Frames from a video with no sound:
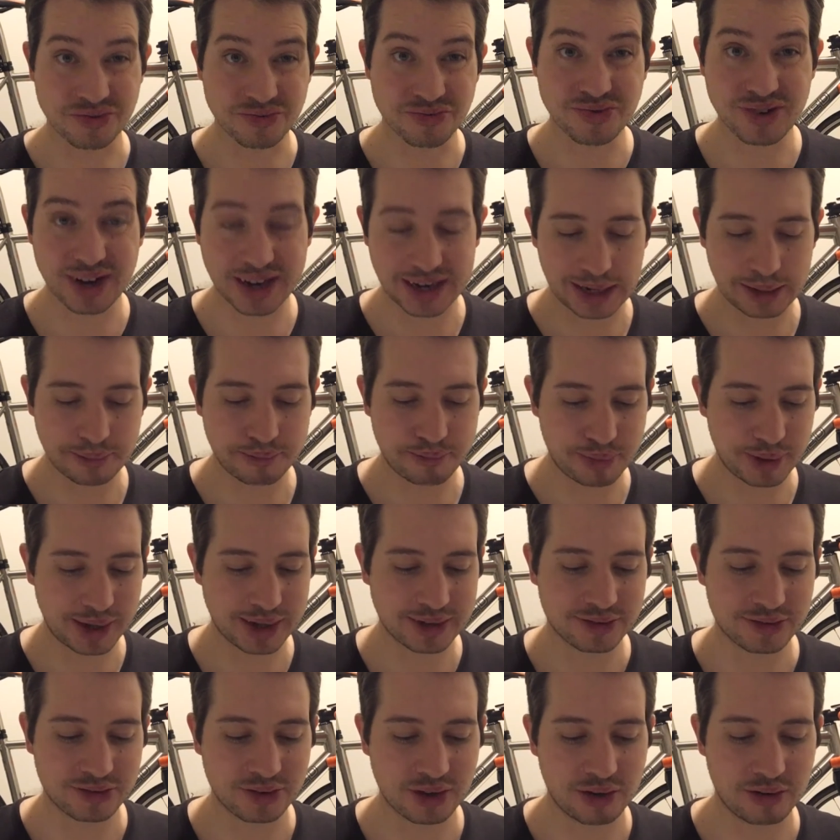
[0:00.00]
really
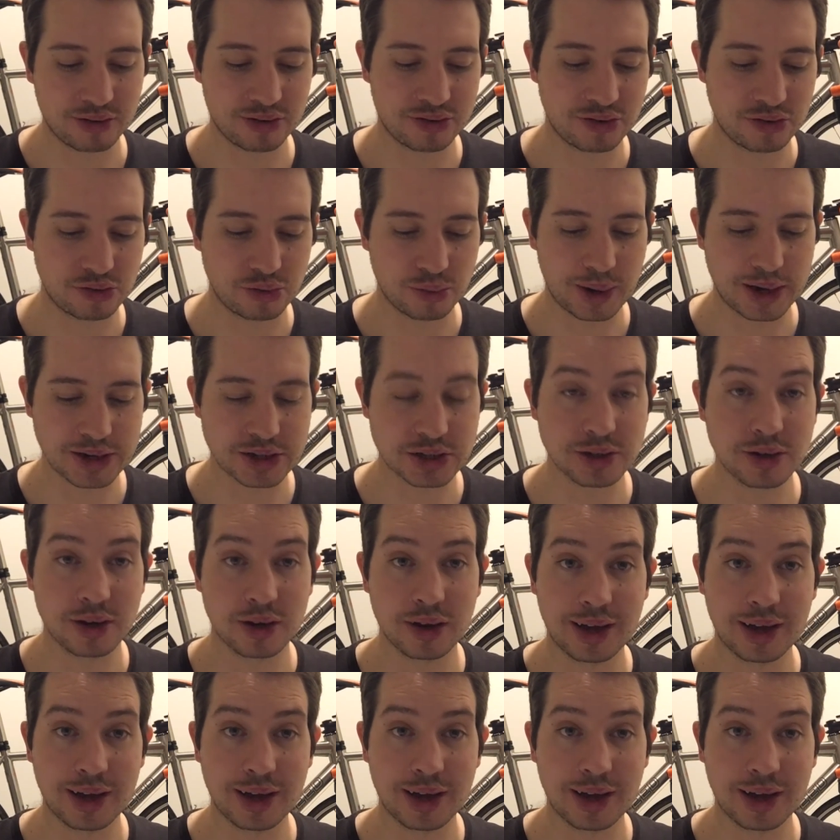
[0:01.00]
big, serious situation.